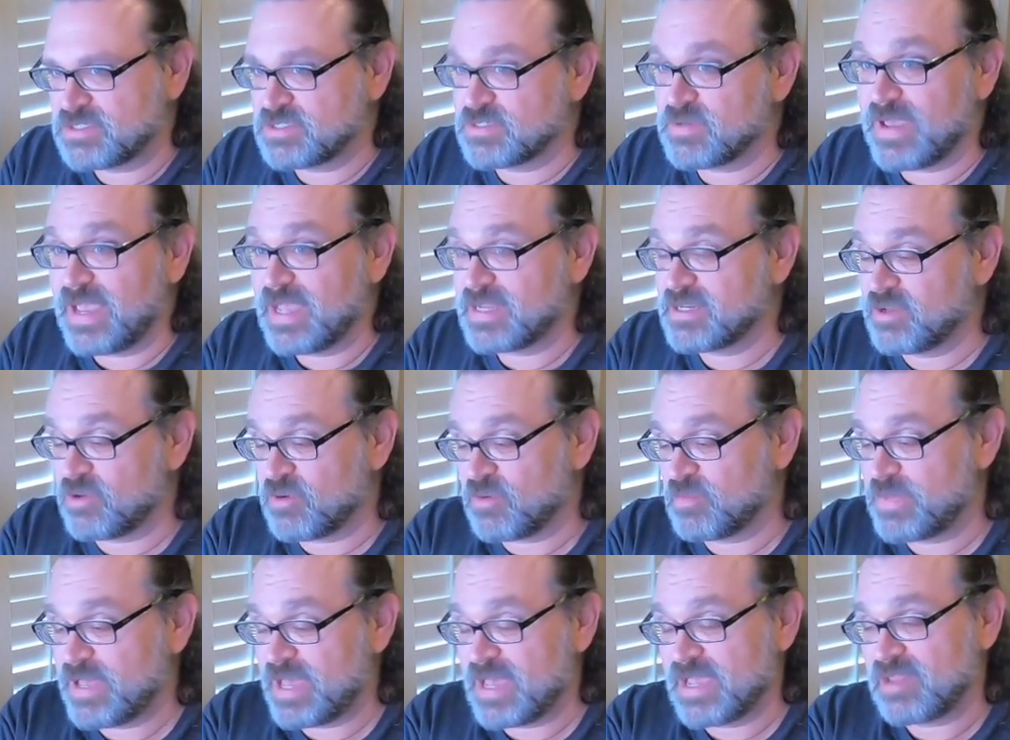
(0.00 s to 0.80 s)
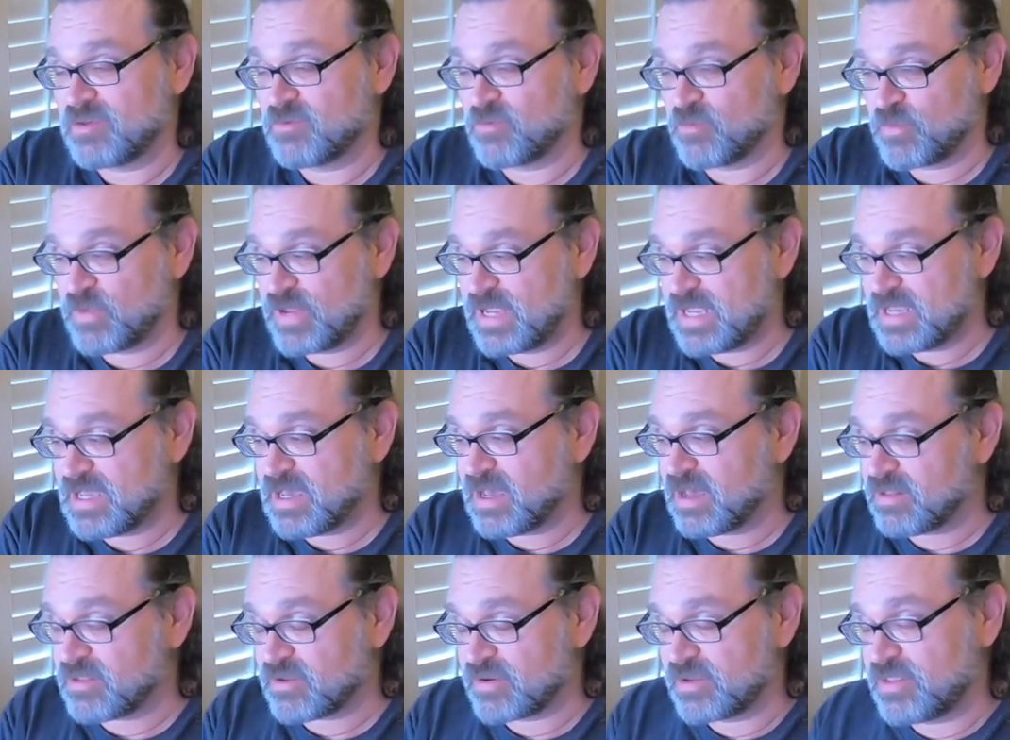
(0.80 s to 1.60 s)
So I had to go back and
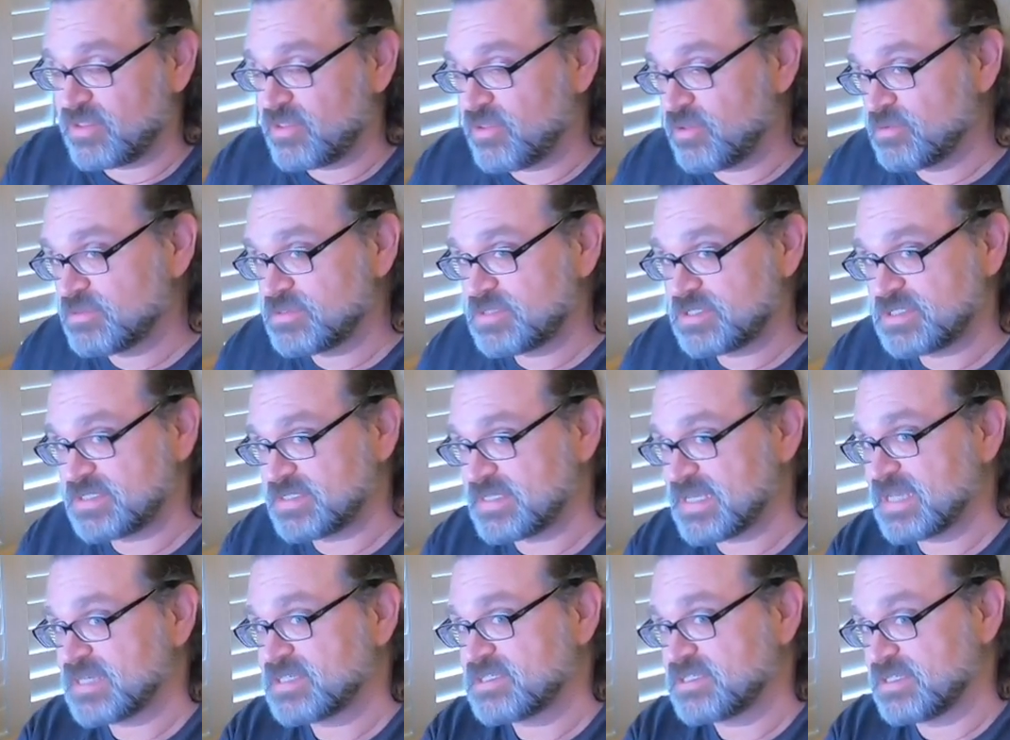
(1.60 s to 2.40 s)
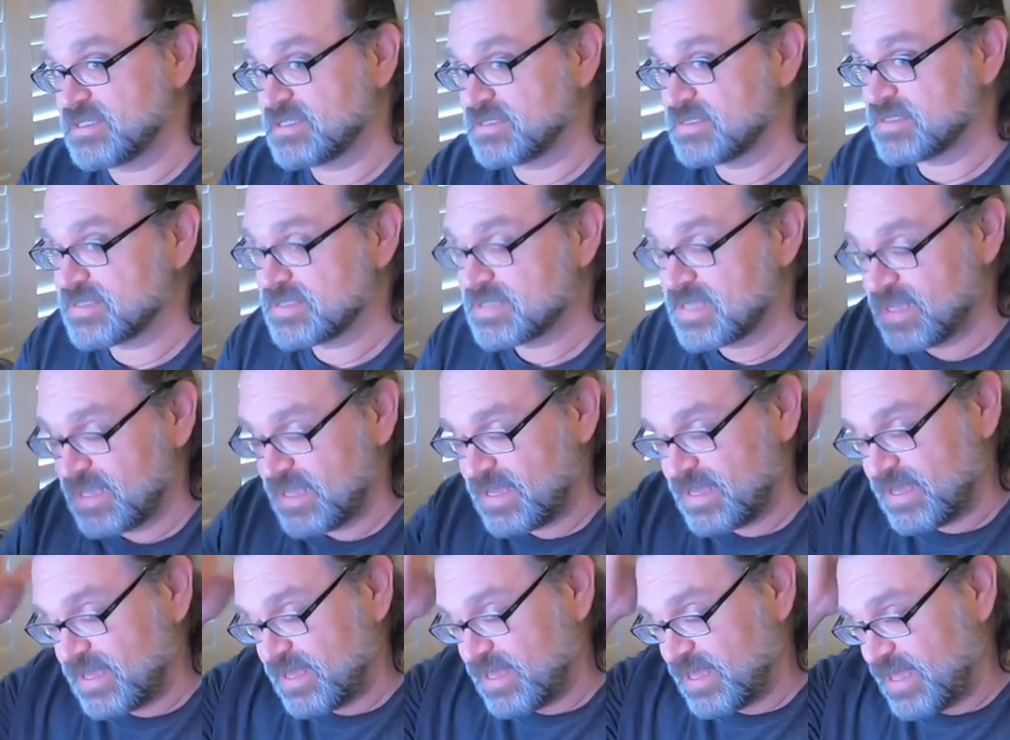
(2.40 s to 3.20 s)
recolor huge sections,
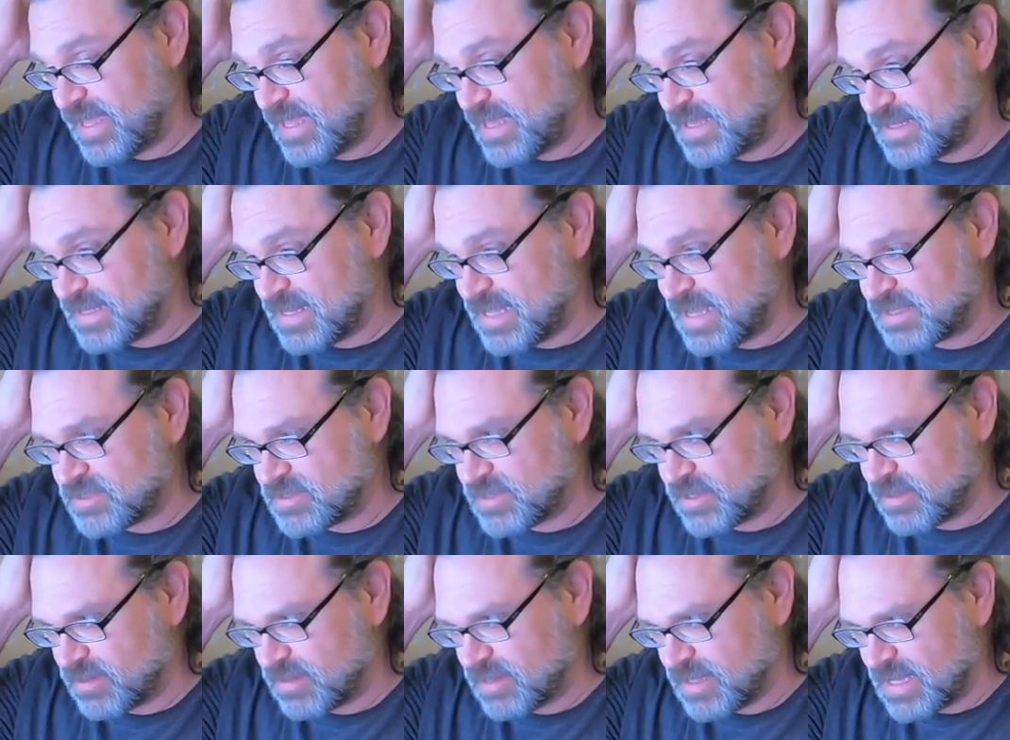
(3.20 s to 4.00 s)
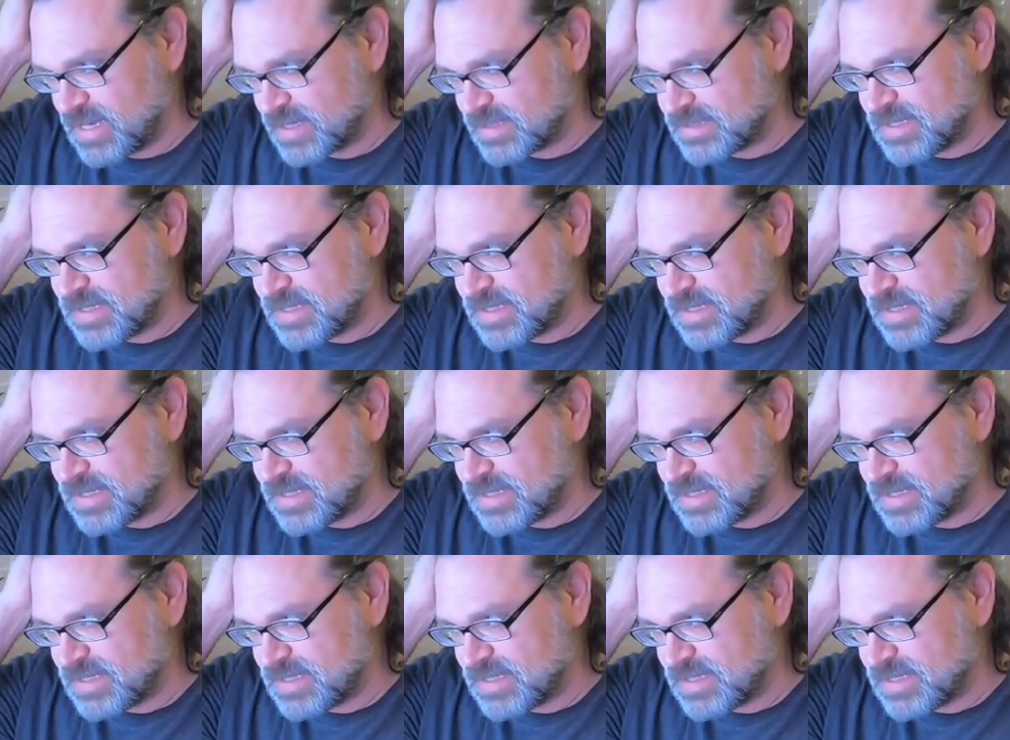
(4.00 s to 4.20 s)
and that took a lot of